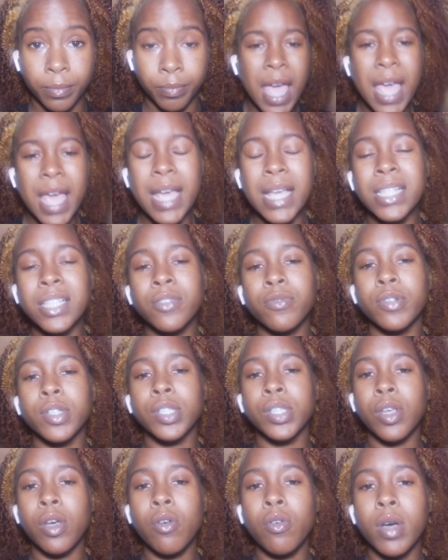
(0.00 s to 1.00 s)
as a
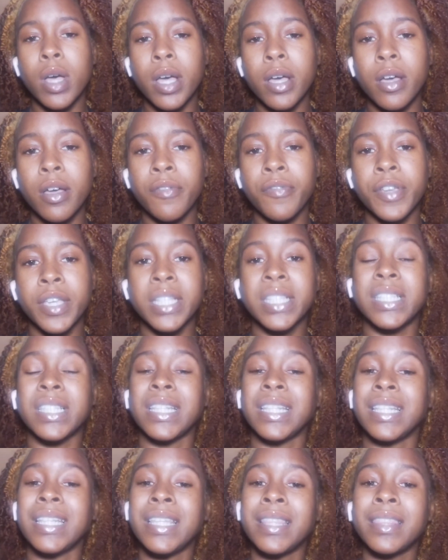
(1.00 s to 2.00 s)
result of his
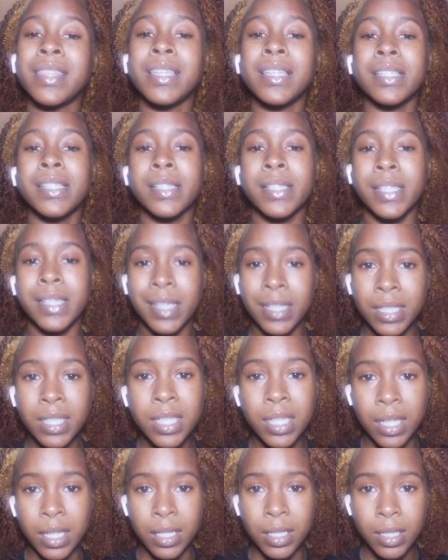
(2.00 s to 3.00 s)
lengthy
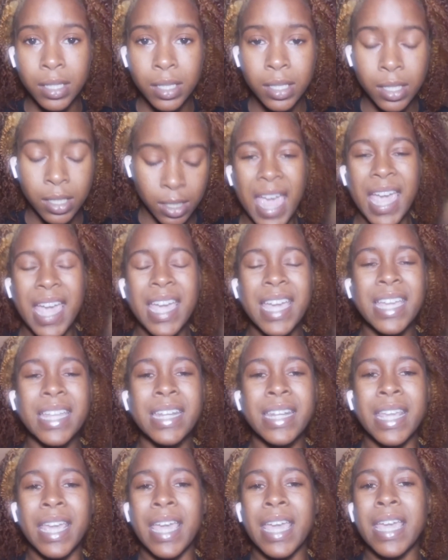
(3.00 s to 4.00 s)
sentence and
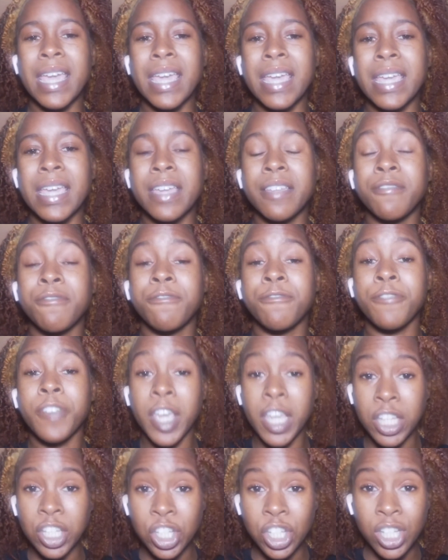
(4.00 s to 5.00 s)
a
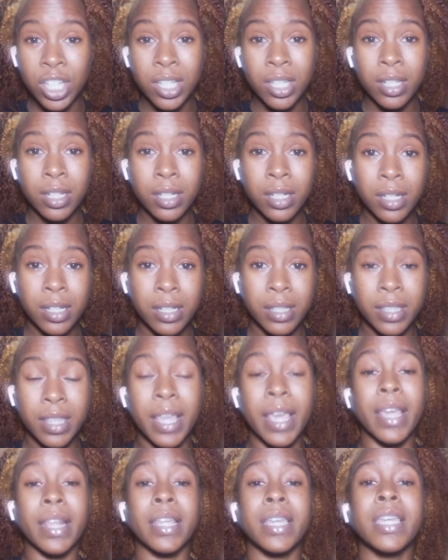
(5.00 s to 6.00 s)
infection
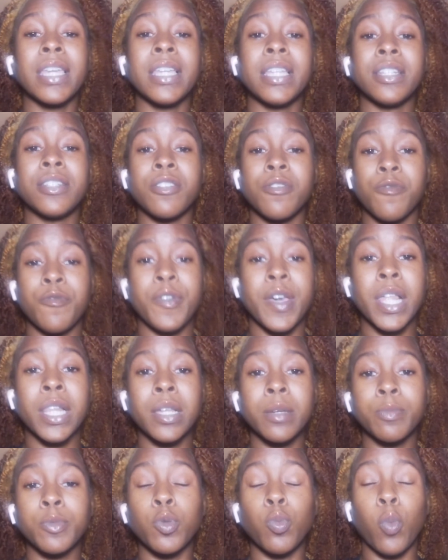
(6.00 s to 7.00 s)
that he
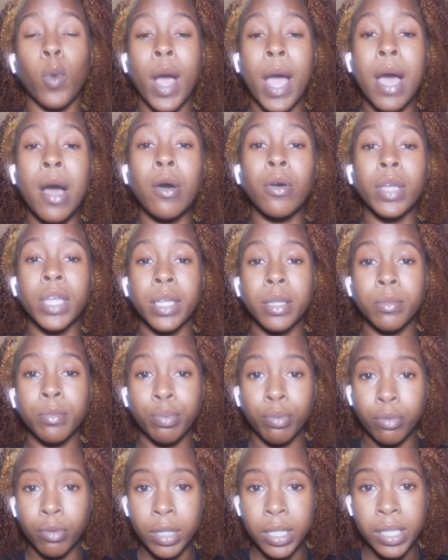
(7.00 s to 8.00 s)
developed while in
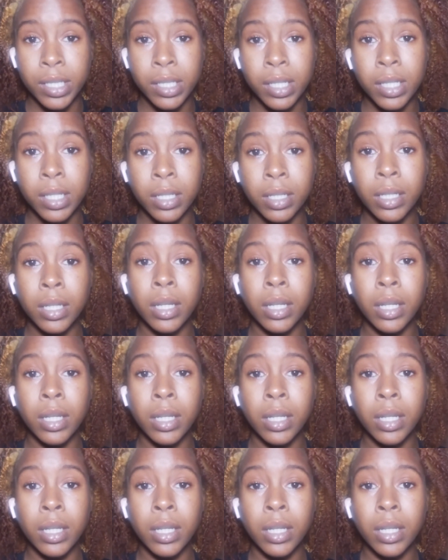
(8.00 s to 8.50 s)
prison